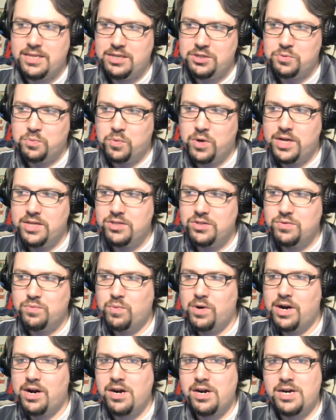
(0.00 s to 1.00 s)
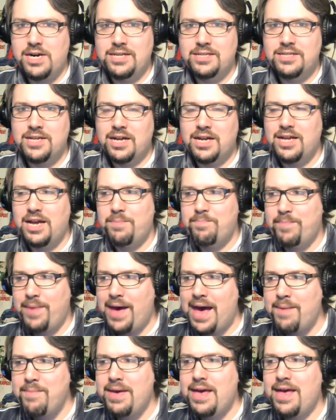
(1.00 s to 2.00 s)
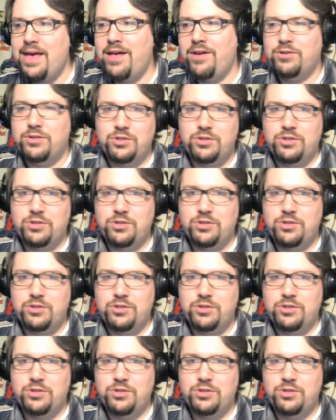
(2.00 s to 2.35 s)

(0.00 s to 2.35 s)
these ones where it's not like Batman